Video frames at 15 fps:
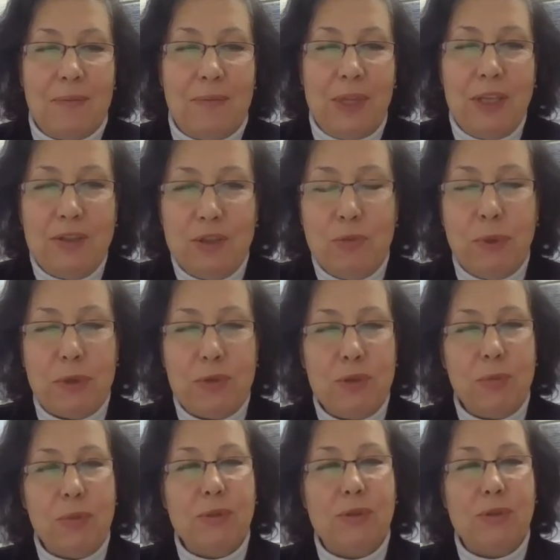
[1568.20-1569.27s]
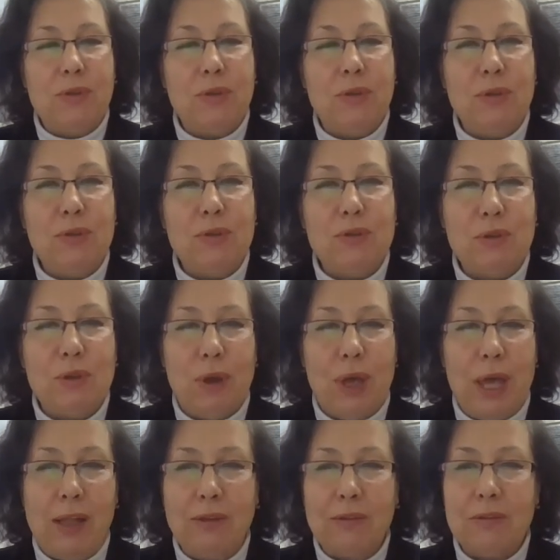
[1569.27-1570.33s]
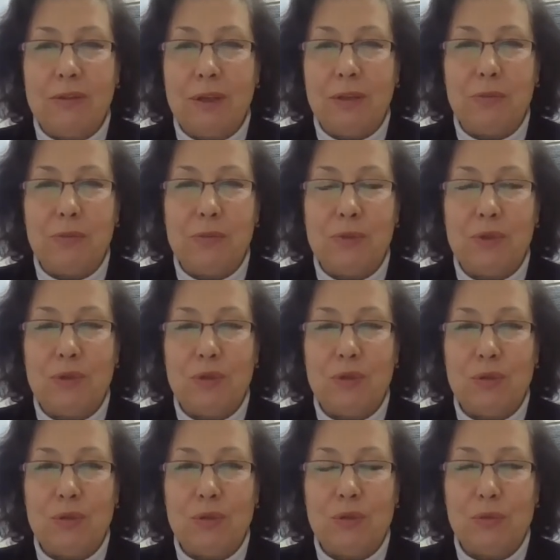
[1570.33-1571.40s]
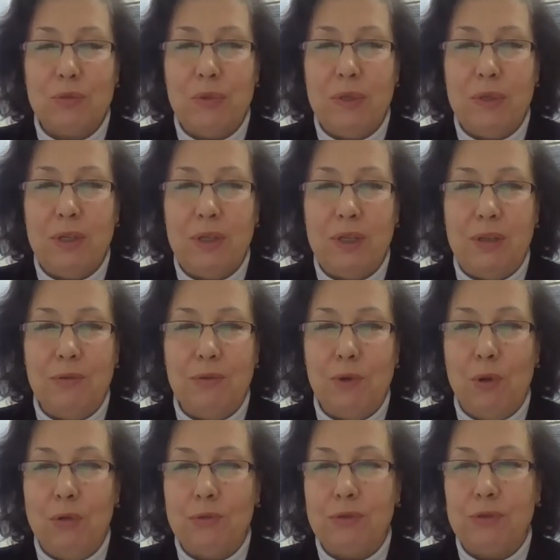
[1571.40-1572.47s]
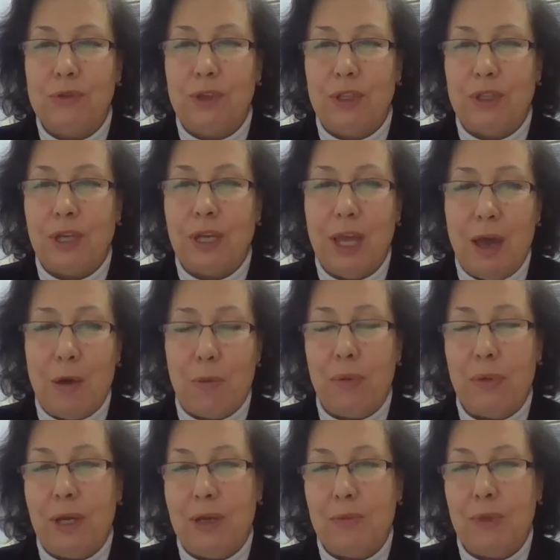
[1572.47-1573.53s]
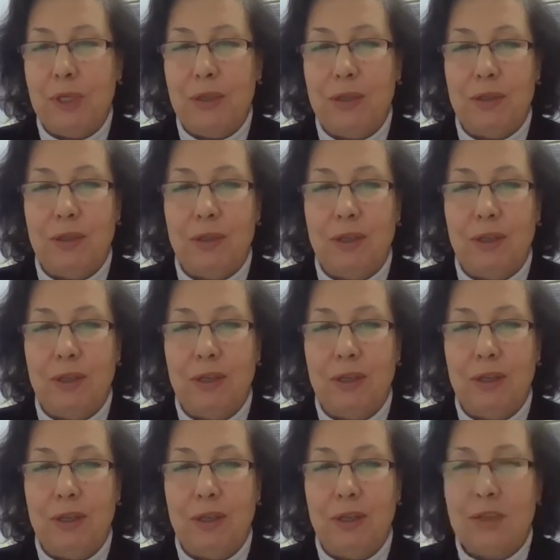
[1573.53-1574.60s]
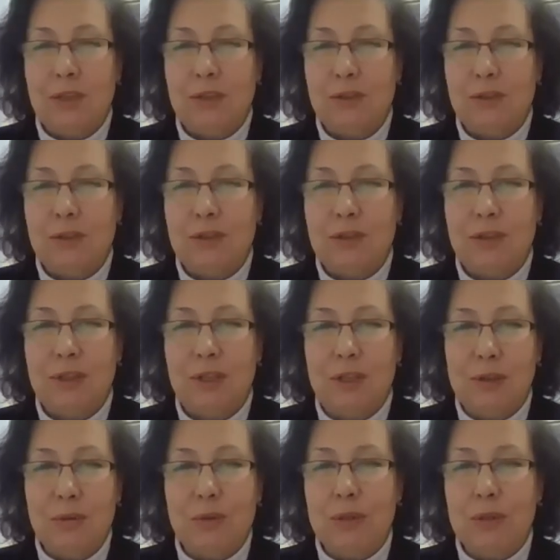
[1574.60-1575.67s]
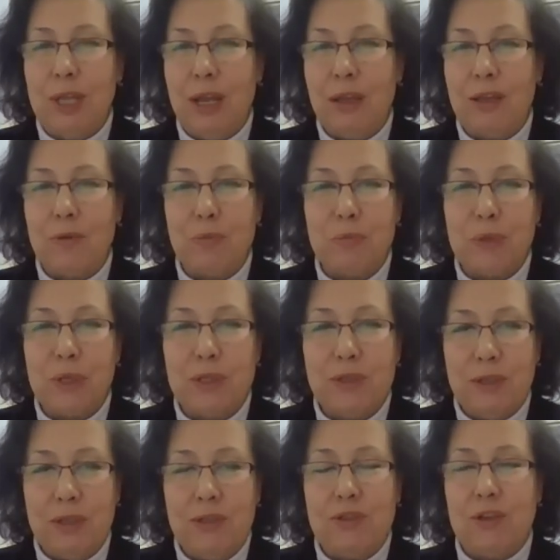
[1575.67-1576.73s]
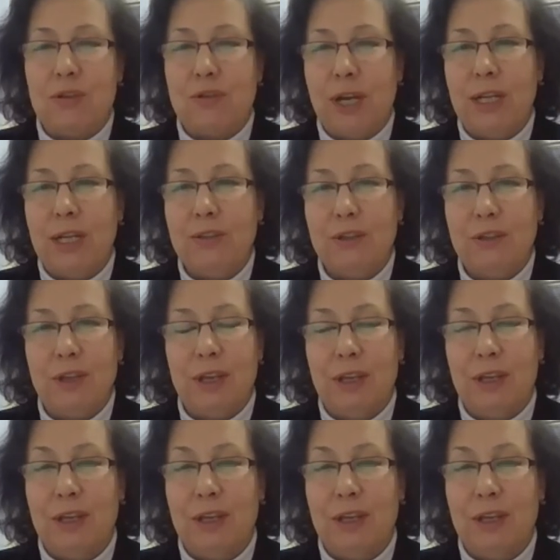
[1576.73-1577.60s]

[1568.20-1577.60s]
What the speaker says: is it possible to use your algorithm to be involved in gap? I mean, it looks like a procedure, right? Yeah.